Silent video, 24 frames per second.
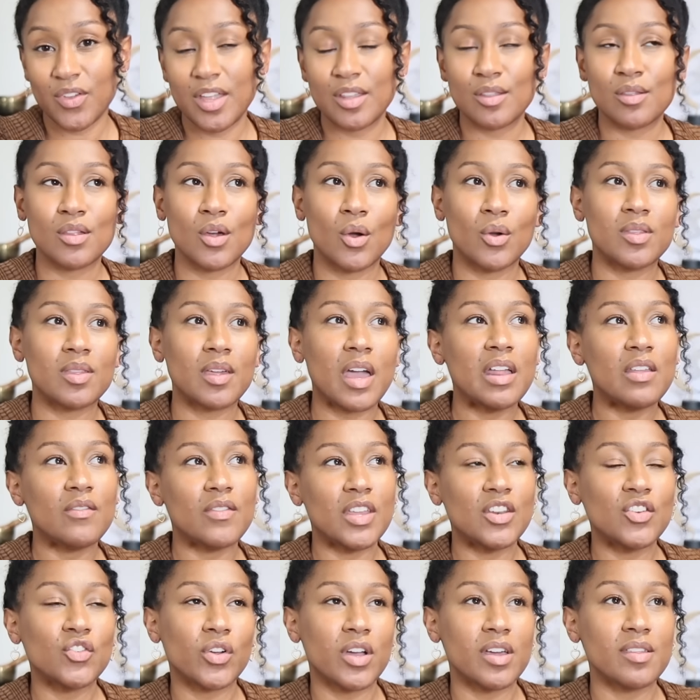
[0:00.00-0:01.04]
And so it's kind of
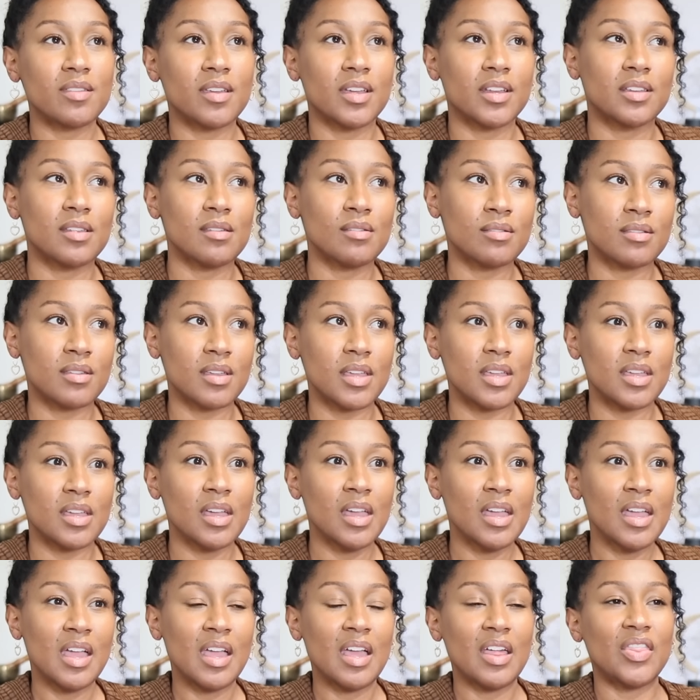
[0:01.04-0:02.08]
interesting to see
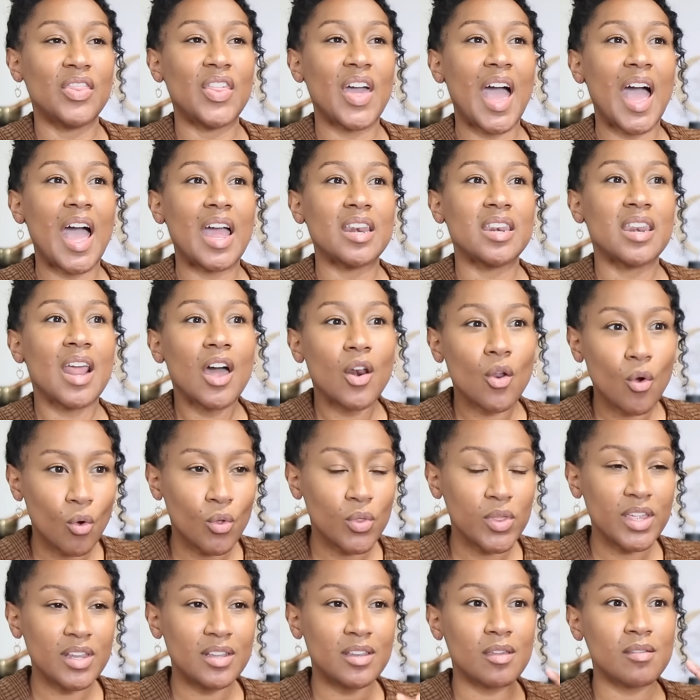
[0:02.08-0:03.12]
that not
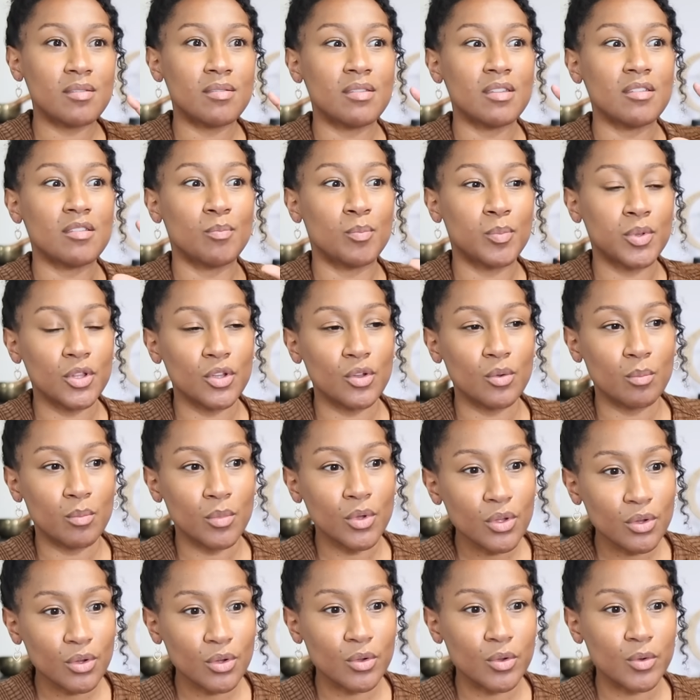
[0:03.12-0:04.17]
only does this blue
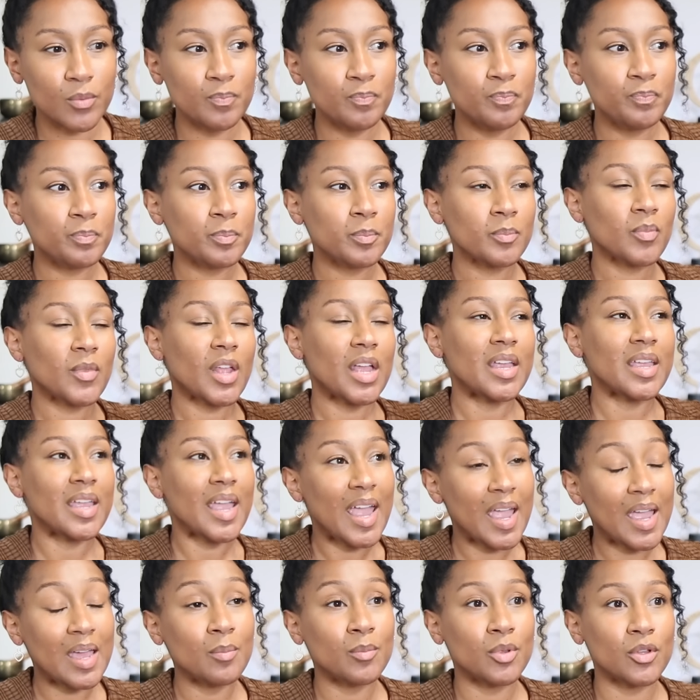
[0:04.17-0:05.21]
moon and
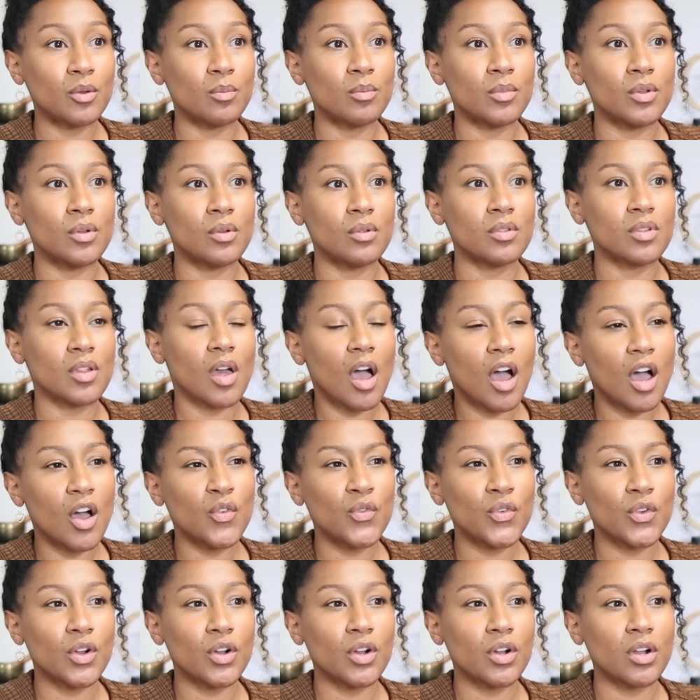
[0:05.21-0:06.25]
can blue moons
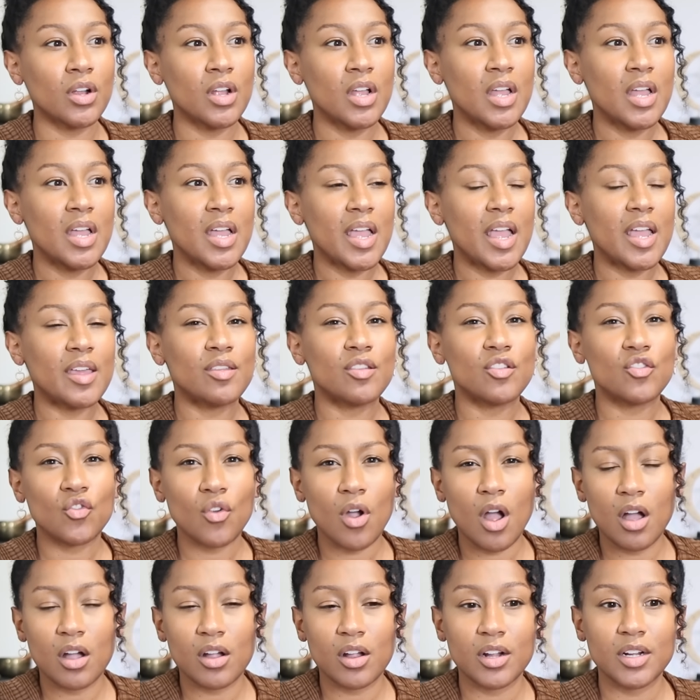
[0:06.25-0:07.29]
offer a
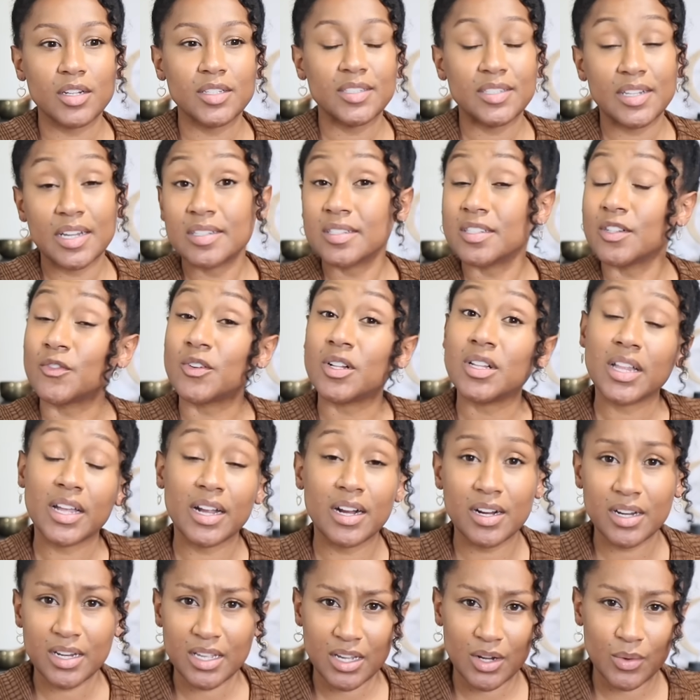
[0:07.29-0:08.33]
stronger sense of
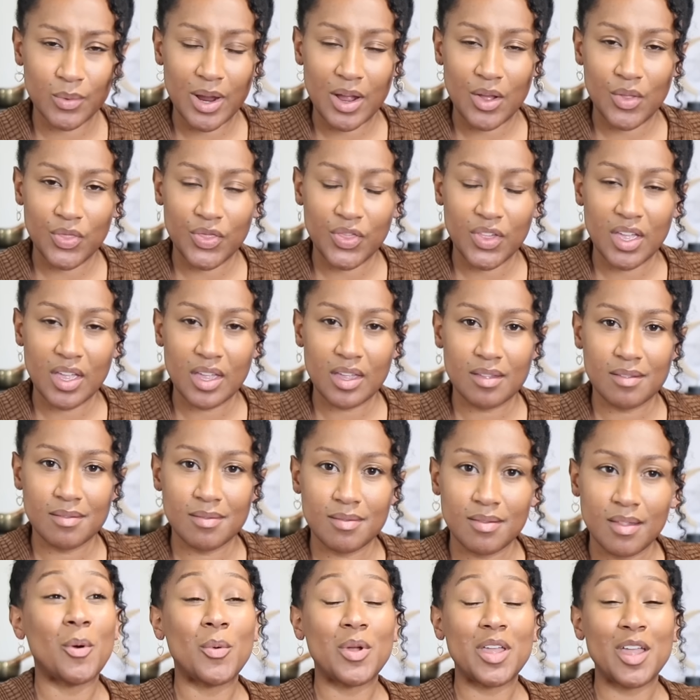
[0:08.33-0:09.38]
clarity around
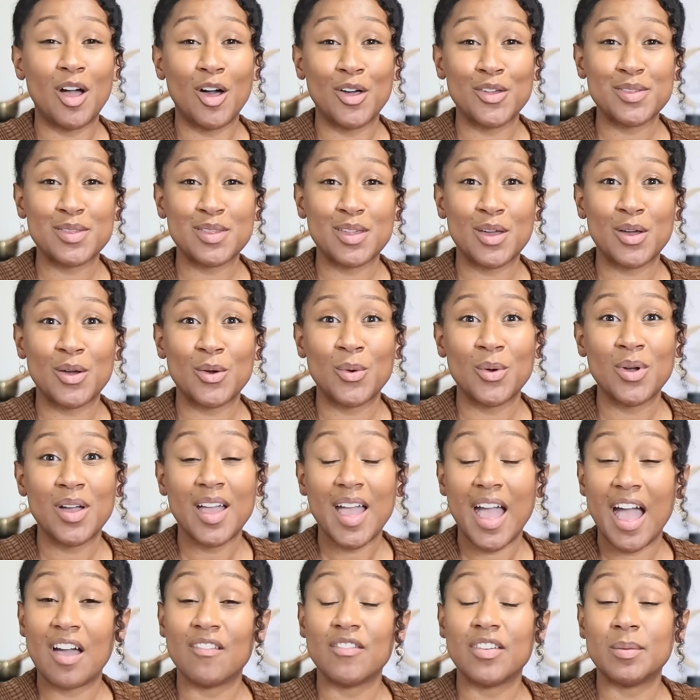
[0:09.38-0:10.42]
things, but we also
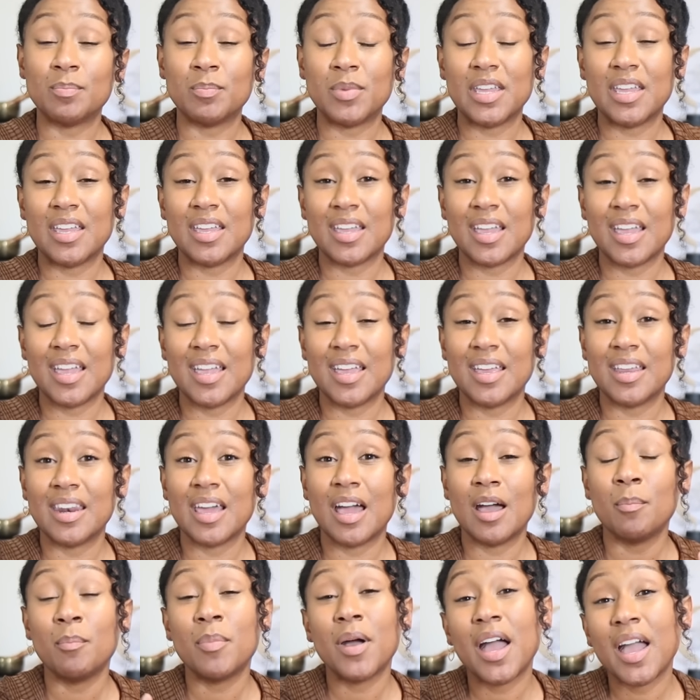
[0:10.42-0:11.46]
have it being in
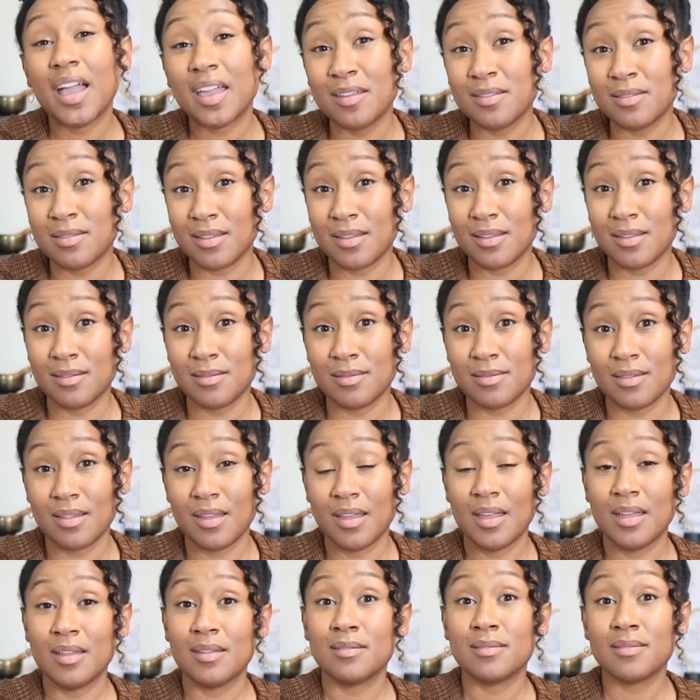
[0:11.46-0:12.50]
a Pisces
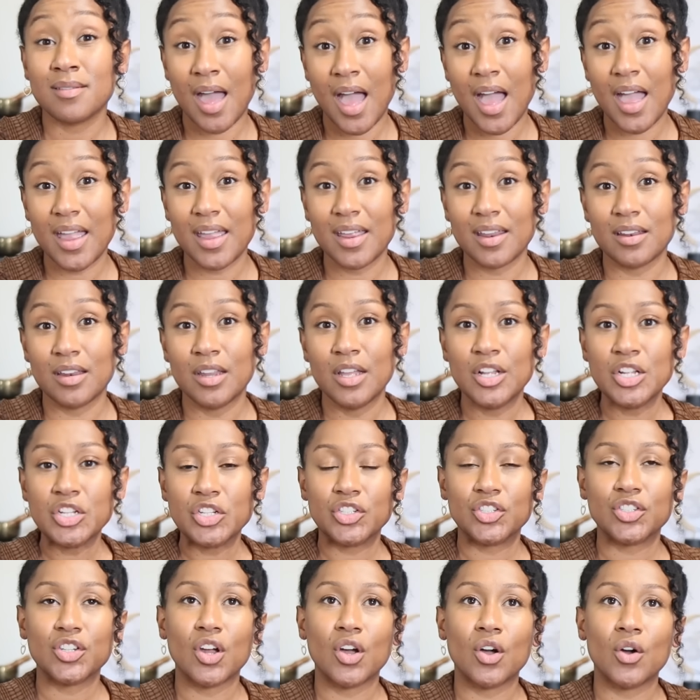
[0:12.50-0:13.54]
sign.
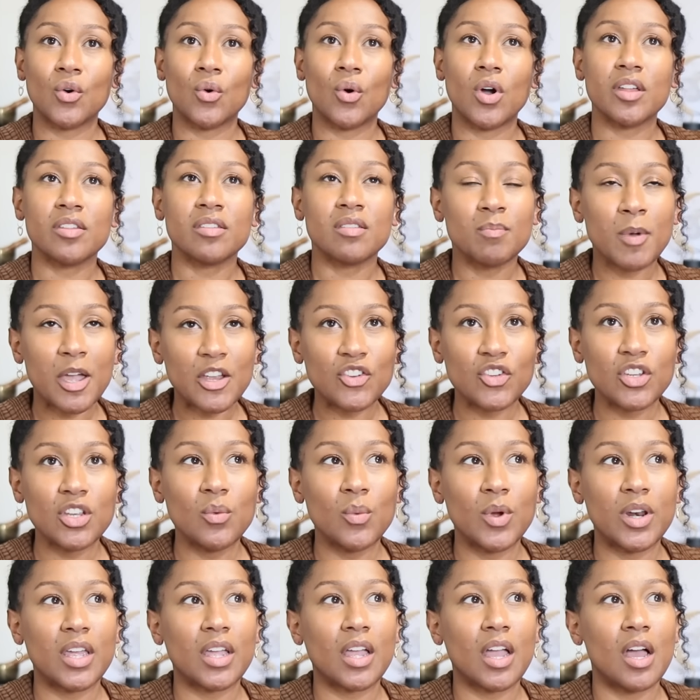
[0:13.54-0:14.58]
So especially
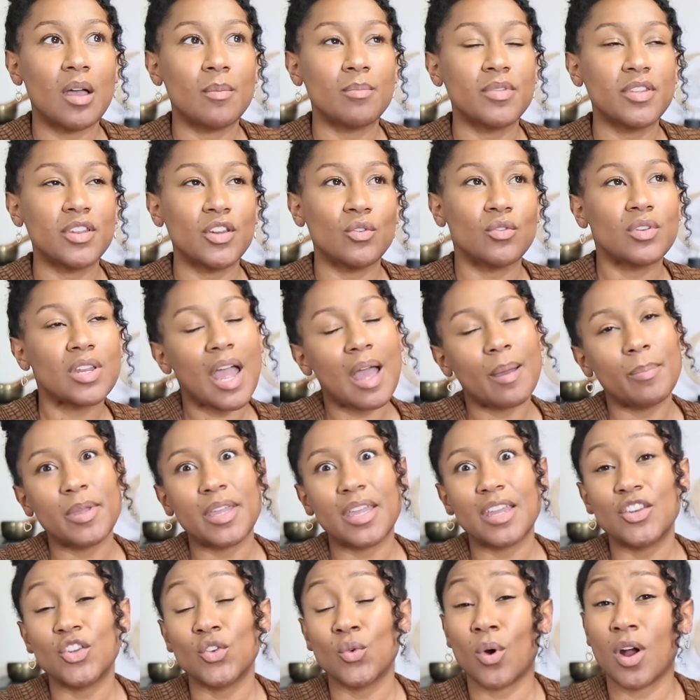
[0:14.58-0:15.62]
when it comes to tapping
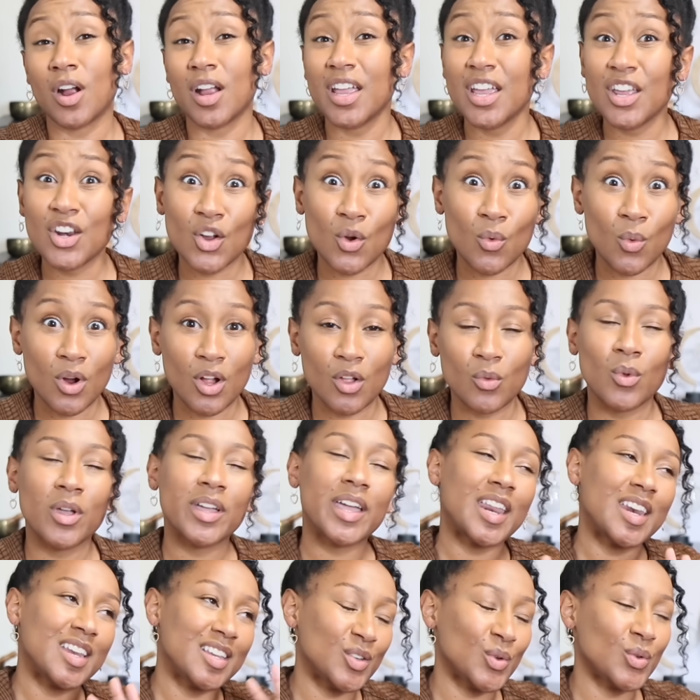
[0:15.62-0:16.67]
into our inner world, we'll
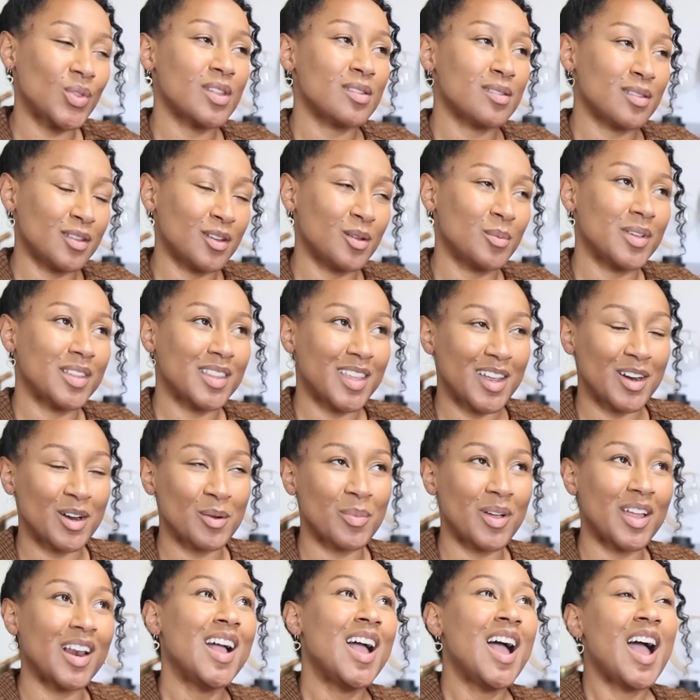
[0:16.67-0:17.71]
get into this a little bit later,
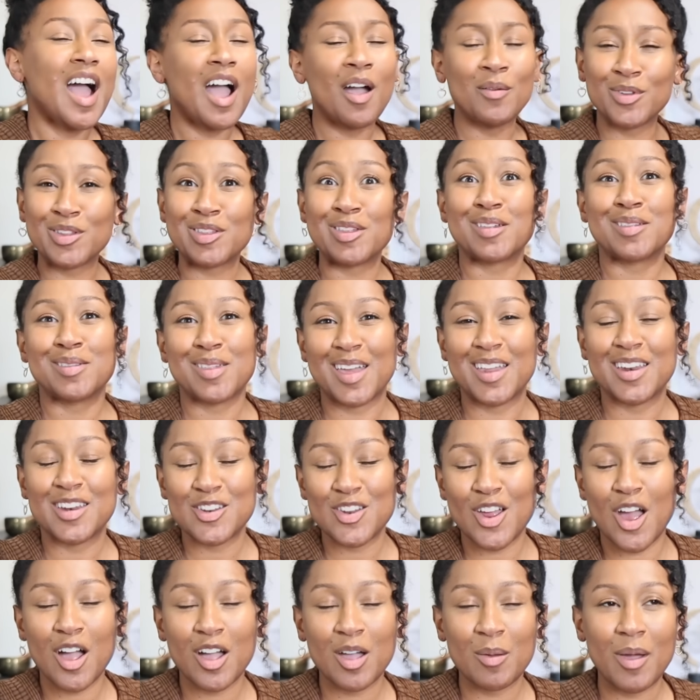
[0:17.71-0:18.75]
but I'm just excited to
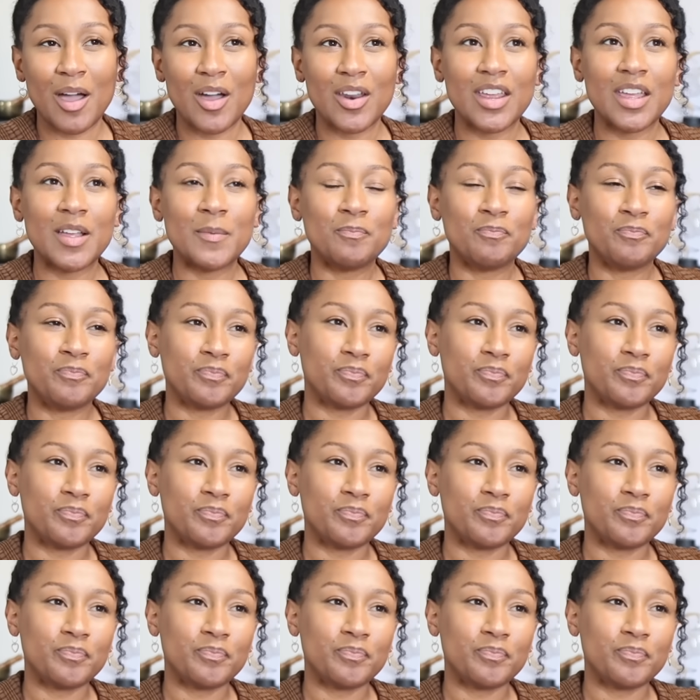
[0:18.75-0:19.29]
talk about it.